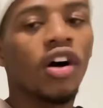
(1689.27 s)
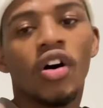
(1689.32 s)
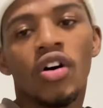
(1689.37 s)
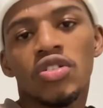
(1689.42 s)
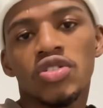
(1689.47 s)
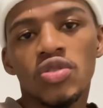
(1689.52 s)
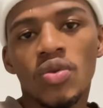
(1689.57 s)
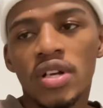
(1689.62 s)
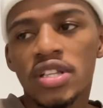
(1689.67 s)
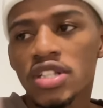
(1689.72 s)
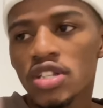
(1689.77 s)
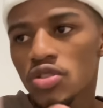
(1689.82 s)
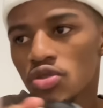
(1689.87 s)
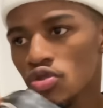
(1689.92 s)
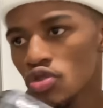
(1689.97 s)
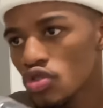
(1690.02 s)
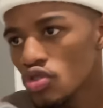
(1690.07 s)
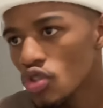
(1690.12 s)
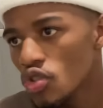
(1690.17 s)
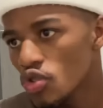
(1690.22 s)
Also wanted to
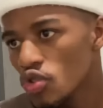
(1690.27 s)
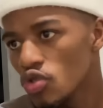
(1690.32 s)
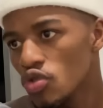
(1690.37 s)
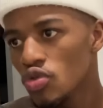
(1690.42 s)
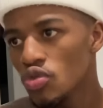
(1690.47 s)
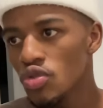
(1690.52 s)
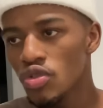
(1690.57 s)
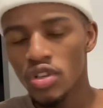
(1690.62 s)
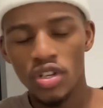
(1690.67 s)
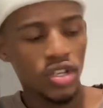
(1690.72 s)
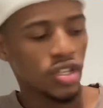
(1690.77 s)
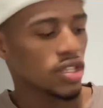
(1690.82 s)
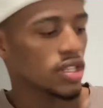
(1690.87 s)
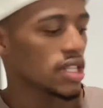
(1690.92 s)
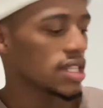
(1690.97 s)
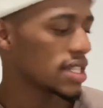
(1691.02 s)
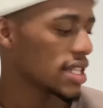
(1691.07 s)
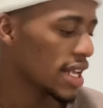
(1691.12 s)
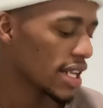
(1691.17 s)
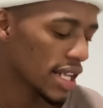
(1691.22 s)
show you the
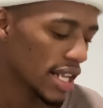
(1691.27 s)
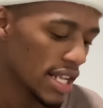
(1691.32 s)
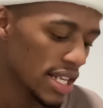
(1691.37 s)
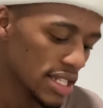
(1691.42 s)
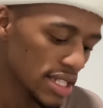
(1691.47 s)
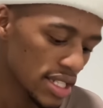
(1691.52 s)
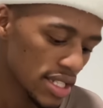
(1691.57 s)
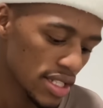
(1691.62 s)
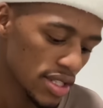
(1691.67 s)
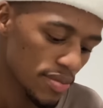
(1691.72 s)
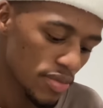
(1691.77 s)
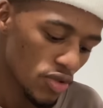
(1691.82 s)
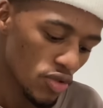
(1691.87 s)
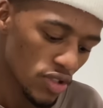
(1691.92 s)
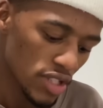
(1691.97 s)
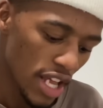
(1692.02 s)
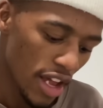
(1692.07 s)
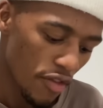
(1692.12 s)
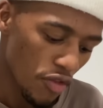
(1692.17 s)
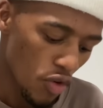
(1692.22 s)
sunglasses,
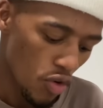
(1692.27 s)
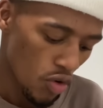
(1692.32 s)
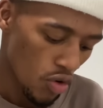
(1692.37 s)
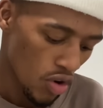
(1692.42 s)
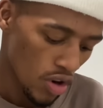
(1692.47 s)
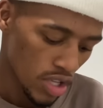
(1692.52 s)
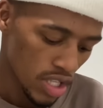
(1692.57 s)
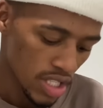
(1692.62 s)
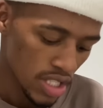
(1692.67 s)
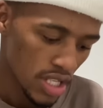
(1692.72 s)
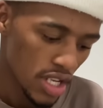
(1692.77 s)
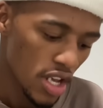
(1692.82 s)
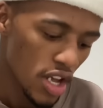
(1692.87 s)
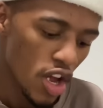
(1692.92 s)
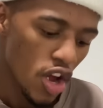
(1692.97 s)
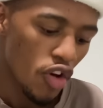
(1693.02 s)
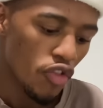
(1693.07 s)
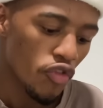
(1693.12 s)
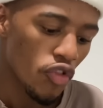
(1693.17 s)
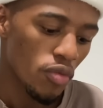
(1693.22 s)
because I forgot
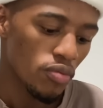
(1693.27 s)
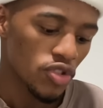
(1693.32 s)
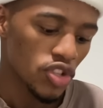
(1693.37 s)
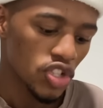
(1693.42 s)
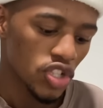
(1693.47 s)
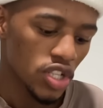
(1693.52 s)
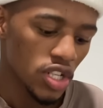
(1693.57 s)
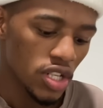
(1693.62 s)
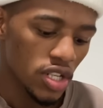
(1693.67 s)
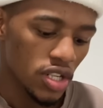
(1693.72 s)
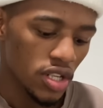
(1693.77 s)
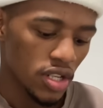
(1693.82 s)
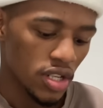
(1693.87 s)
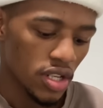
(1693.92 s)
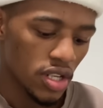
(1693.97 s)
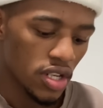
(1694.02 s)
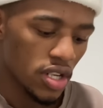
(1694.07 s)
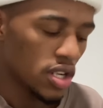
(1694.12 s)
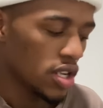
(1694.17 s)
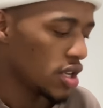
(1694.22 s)
from Shein.
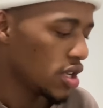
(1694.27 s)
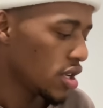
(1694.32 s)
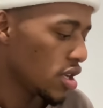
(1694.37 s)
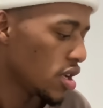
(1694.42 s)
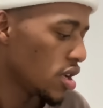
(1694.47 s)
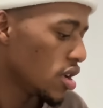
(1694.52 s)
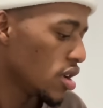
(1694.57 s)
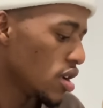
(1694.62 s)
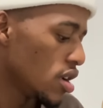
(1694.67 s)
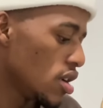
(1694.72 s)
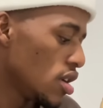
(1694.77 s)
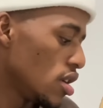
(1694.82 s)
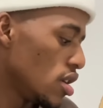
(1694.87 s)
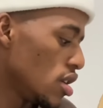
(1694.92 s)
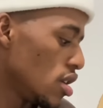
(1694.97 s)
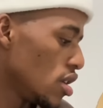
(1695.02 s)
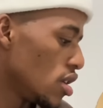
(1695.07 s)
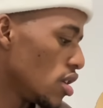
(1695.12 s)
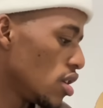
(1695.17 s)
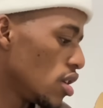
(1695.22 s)

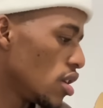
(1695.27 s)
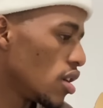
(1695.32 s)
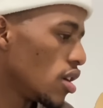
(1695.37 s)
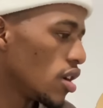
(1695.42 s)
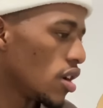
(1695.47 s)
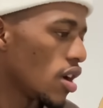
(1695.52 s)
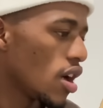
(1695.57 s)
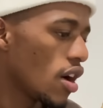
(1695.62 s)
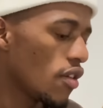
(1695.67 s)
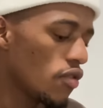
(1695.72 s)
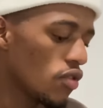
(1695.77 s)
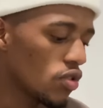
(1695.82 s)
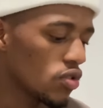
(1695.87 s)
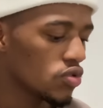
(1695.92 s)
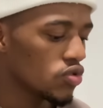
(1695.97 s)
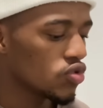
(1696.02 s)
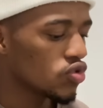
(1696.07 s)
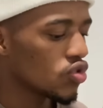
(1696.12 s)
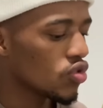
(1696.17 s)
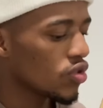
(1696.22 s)
I forgot
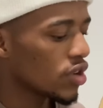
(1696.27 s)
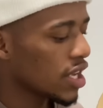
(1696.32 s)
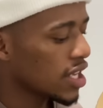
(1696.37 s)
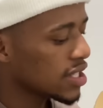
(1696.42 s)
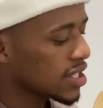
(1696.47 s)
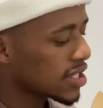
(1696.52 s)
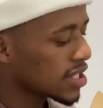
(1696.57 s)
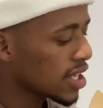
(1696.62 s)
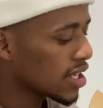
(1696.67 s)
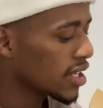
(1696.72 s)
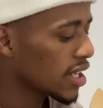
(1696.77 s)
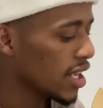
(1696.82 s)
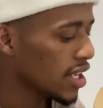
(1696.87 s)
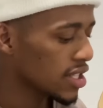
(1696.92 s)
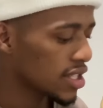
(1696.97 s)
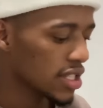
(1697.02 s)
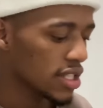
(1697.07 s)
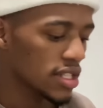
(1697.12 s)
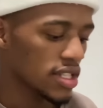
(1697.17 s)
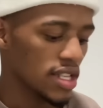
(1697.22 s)
to show you guys the
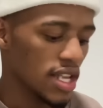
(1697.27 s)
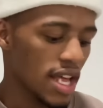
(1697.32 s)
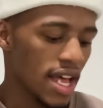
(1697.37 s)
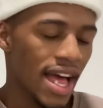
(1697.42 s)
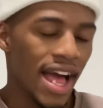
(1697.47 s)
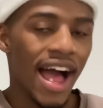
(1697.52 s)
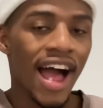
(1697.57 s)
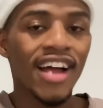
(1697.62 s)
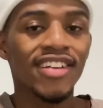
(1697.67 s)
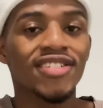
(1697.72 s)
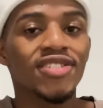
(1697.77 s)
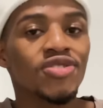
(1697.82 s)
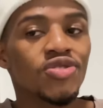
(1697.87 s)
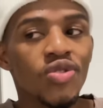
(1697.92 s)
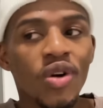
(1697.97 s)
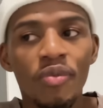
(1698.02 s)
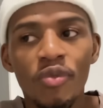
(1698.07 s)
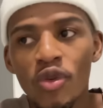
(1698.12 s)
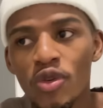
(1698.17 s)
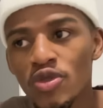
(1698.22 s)
sunglasses. I just know
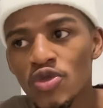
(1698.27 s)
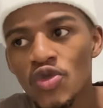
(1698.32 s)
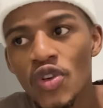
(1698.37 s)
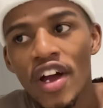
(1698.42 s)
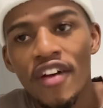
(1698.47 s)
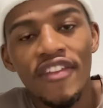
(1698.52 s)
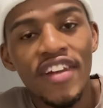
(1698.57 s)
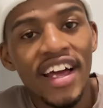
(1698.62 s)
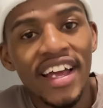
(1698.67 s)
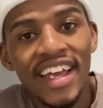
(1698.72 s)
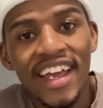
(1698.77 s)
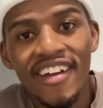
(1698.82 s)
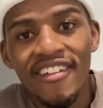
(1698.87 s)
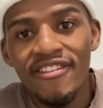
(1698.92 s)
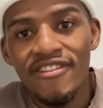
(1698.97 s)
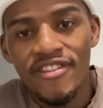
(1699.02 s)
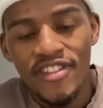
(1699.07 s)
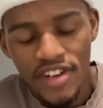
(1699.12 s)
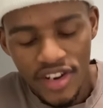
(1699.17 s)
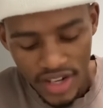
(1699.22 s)
I'm going to have like a
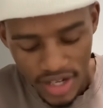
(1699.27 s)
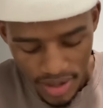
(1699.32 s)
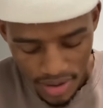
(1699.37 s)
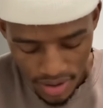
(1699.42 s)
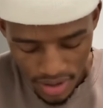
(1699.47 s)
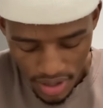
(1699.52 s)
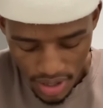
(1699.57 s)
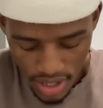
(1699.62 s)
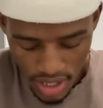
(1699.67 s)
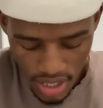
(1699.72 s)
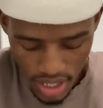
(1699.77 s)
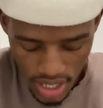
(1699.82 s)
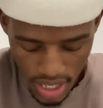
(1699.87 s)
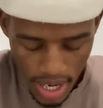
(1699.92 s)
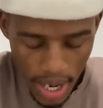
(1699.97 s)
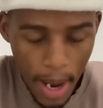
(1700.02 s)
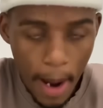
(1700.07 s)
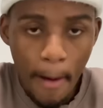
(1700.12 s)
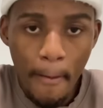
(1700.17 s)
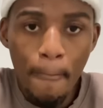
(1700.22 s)
very
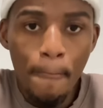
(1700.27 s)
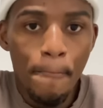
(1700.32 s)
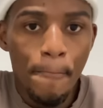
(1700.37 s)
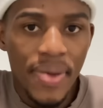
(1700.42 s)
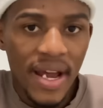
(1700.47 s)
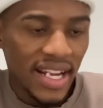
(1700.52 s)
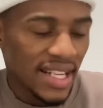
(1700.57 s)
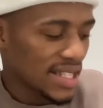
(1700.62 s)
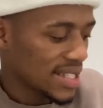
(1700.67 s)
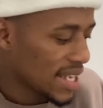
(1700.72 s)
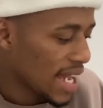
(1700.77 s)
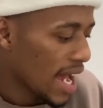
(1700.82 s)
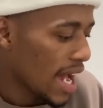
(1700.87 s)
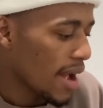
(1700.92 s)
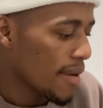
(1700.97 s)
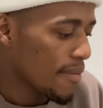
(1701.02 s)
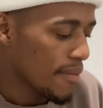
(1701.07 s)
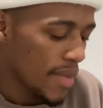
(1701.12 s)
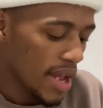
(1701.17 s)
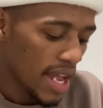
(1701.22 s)
bad
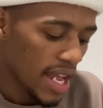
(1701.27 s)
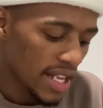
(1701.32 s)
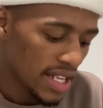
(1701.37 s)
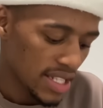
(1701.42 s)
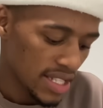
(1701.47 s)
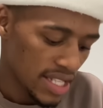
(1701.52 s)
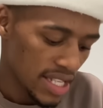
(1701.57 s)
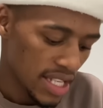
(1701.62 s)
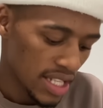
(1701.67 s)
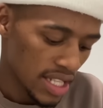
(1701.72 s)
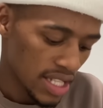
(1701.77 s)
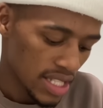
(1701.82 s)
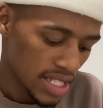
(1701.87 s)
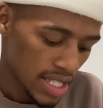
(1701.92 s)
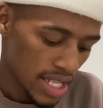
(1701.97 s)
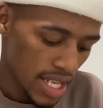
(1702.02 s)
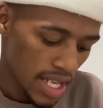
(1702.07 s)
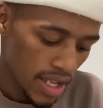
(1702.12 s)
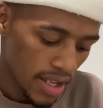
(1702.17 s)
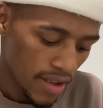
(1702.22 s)
time editing this
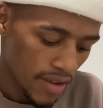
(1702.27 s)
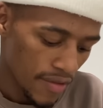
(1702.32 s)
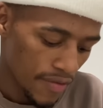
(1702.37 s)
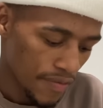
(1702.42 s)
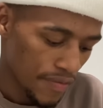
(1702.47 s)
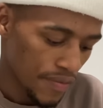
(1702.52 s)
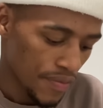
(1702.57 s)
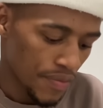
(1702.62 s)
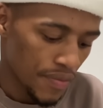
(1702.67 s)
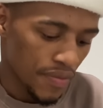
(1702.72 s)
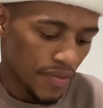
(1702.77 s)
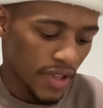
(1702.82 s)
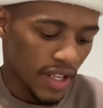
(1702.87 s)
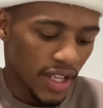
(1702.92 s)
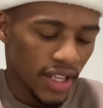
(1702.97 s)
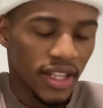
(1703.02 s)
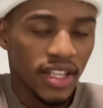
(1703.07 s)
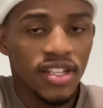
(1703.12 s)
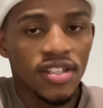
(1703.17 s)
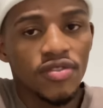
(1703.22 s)
thing,
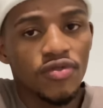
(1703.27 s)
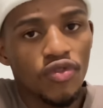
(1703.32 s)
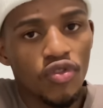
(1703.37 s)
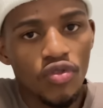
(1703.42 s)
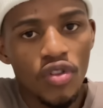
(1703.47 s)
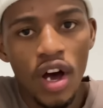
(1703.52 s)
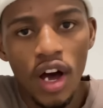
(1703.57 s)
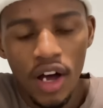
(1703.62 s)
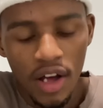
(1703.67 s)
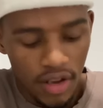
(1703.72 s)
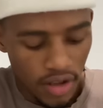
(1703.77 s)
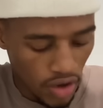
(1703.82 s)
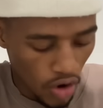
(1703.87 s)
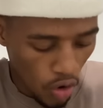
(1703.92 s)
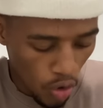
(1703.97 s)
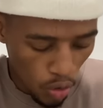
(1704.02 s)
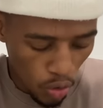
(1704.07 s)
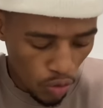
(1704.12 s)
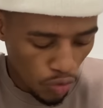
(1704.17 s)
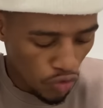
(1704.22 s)
this
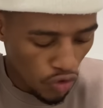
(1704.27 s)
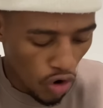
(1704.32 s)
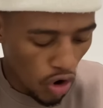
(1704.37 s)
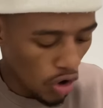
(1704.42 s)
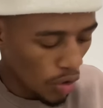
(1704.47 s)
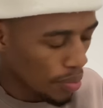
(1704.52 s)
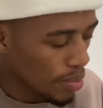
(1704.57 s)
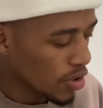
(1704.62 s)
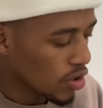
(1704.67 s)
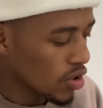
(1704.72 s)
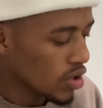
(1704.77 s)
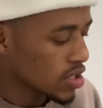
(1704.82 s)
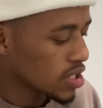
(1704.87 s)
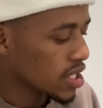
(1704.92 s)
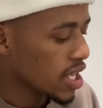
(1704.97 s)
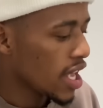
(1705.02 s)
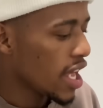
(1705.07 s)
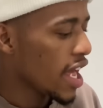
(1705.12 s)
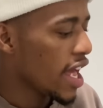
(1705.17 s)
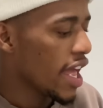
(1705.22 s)
whole vlog, because
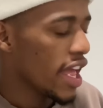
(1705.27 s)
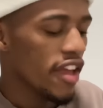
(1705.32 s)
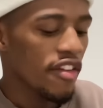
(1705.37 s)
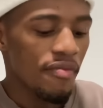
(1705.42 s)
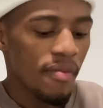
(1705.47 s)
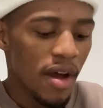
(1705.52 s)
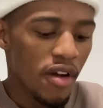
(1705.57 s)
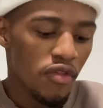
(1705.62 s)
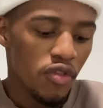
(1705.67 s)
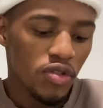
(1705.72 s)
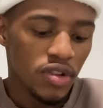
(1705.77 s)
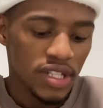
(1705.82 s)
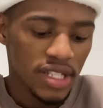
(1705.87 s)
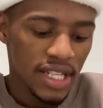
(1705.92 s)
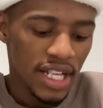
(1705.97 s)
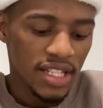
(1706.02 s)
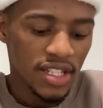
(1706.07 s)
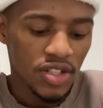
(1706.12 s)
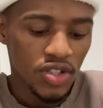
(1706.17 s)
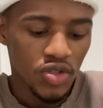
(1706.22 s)
if my phone is
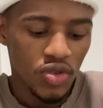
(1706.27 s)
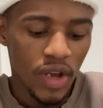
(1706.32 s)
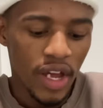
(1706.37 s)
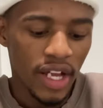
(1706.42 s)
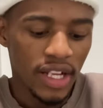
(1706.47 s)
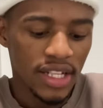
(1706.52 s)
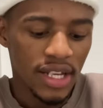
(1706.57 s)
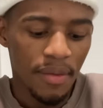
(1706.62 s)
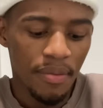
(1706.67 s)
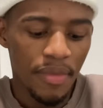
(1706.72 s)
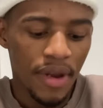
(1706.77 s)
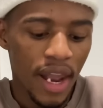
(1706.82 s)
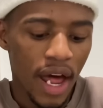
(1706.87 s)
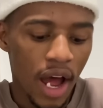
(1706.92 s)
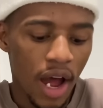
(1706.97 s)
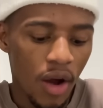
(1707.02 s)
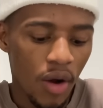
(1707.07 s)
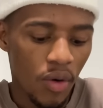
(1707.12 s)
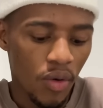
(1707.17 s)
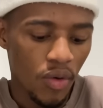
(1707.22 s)
starting to act up
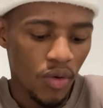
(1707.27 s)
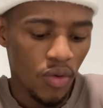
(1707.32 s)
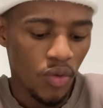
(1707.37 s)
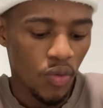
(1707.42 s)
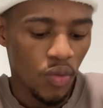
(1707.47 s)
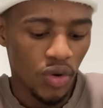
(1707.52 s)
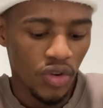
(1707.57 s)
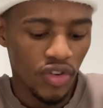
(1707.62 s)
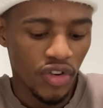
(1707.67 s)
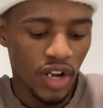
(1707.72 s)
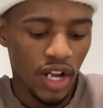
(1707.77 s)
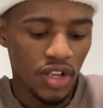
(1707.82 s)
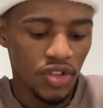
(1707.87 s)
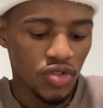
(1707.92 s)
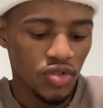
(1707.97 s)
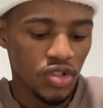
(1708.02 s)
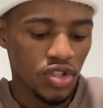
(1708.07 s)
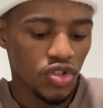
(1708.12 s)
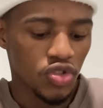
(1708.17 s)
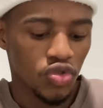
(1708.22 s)
now with regards
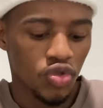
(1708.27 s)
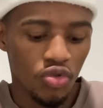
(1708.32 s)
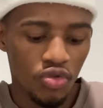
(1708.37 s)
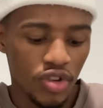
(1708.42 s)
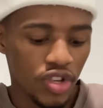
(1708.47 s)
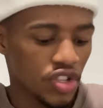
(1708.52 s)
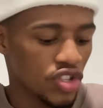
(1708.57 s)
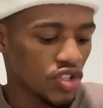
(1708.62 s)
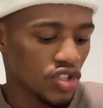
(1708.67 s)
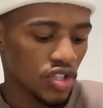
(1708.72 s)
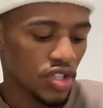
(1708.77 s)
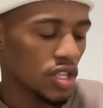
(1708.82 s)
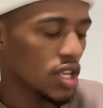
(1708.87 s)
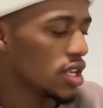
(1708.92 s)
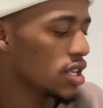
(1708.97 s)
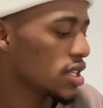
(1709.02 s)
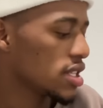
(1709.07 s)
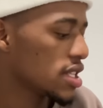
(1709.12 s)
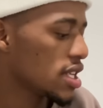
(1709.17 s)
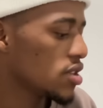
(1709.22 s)
to the storage,
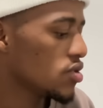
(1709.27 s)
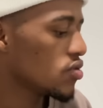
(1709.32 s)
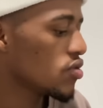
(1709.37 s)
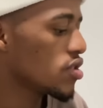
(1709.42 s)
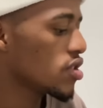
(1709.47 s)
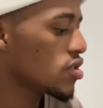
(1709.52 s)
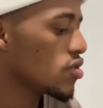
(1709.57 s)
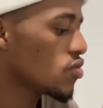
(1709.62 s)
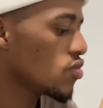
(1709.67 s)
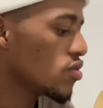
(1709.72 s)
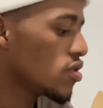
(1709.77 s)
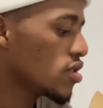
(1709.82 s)
then it starts with me.